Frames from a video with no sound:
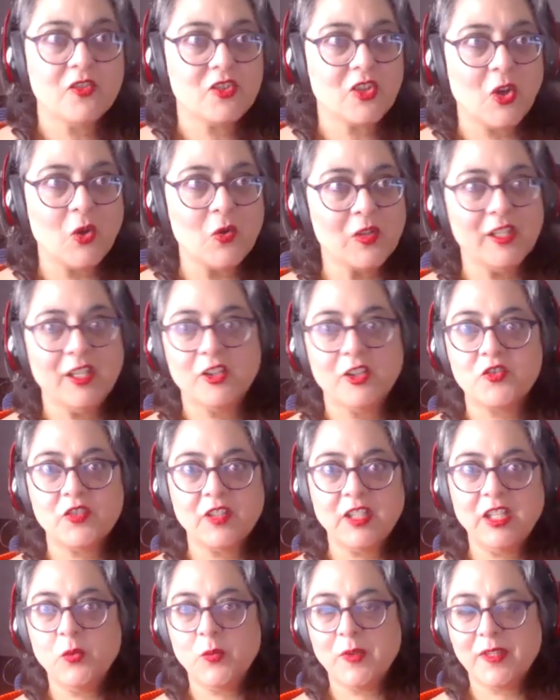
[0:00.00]
totally
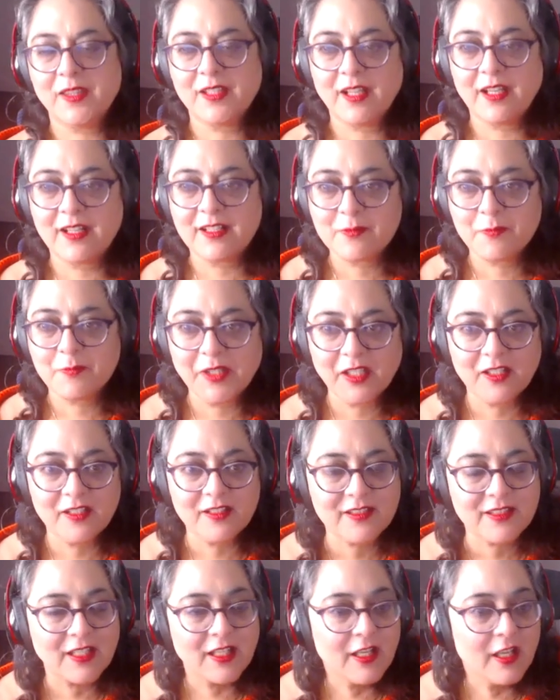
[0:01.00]
agree with that
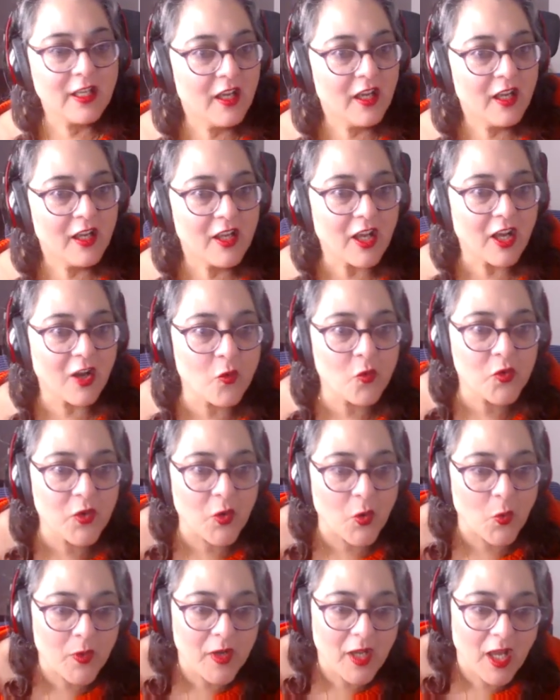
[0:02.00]
because you
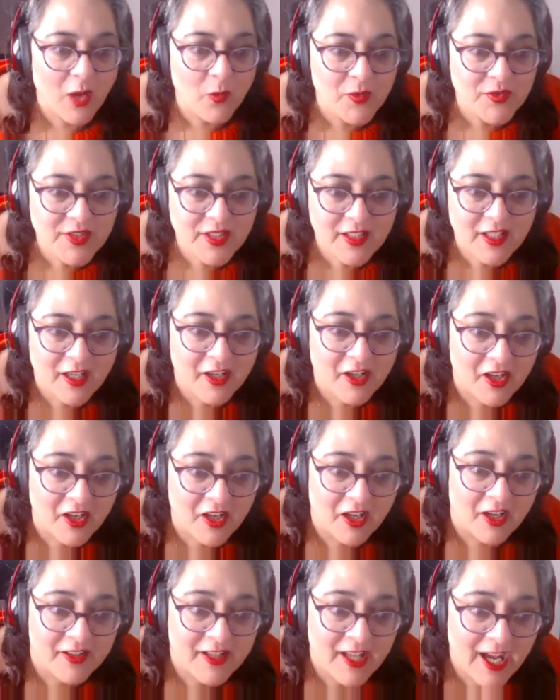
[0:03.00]
know when I was in an
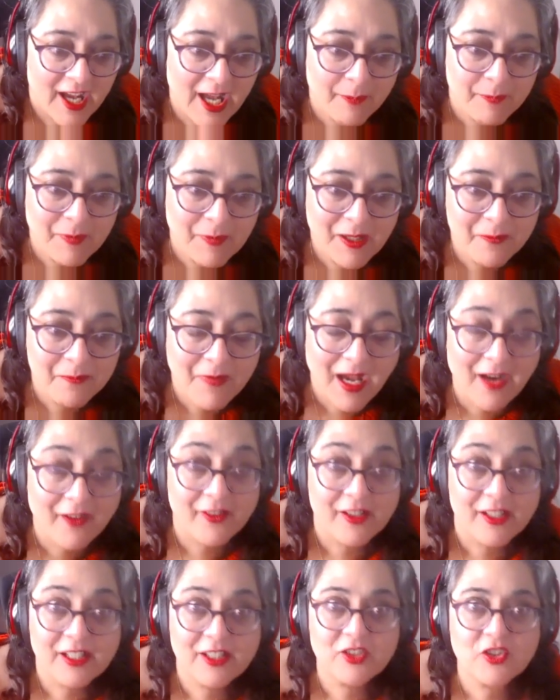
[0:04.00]
unhappy
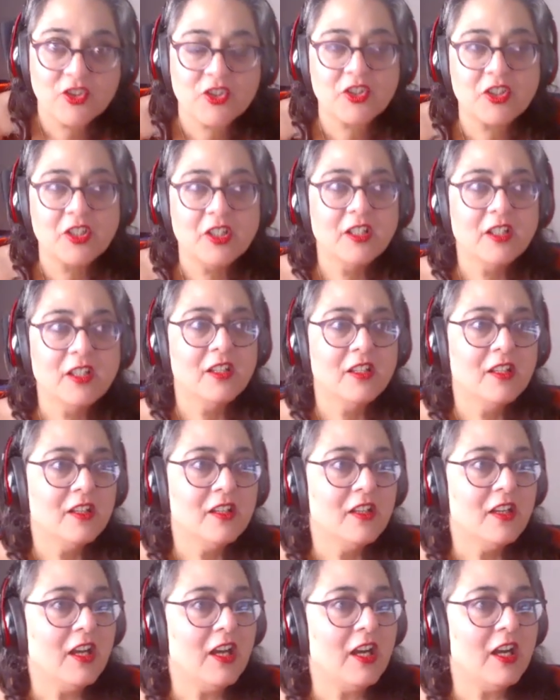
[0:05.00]
marriage,
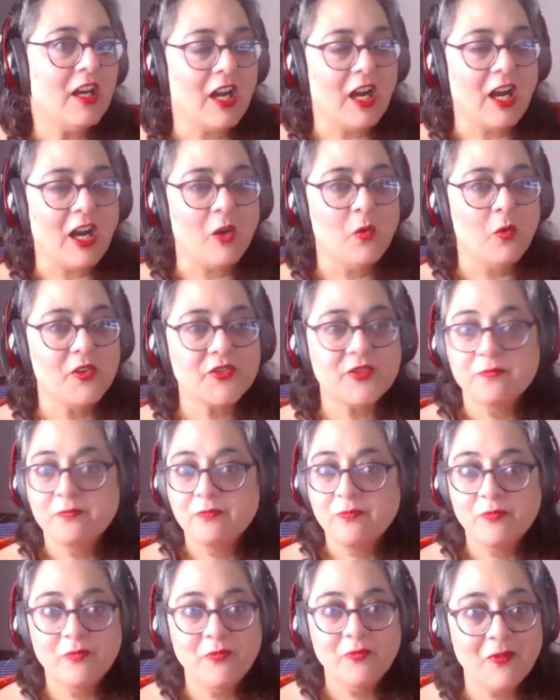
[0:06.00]
I was
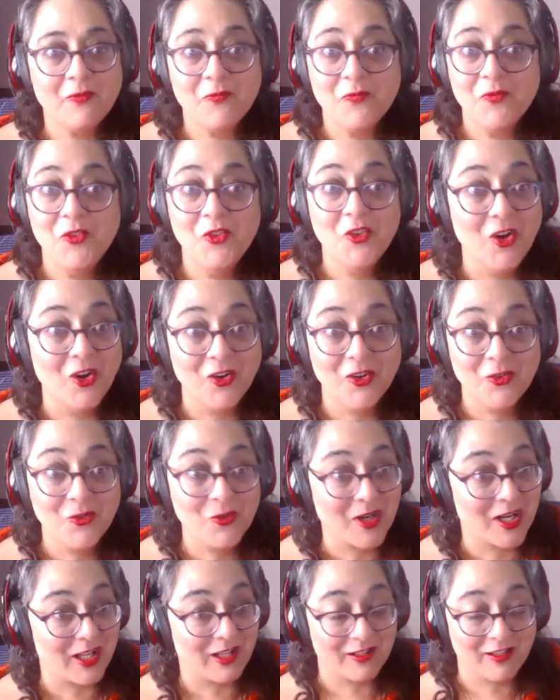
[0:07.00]

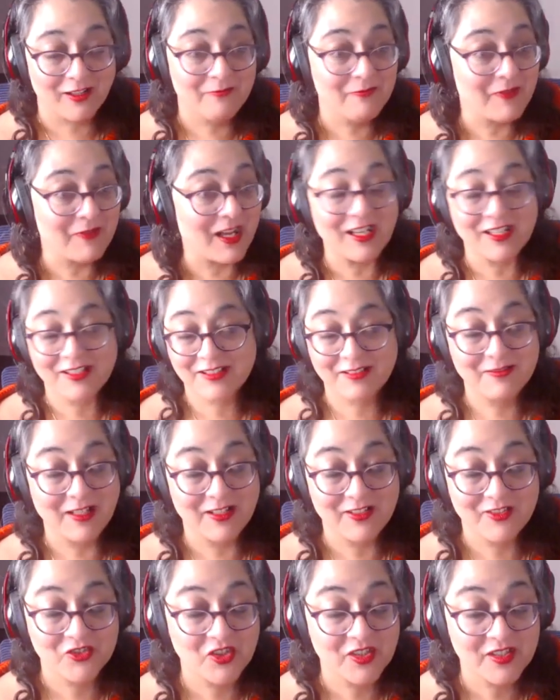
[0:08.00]
well, as
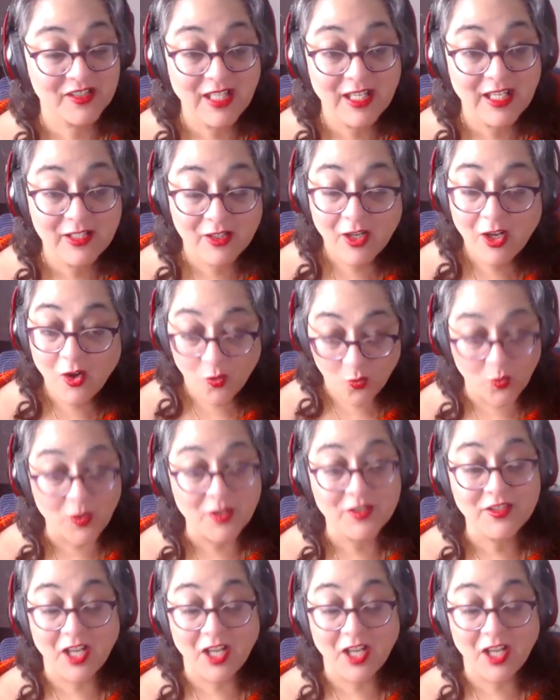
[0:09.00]
I've just said, was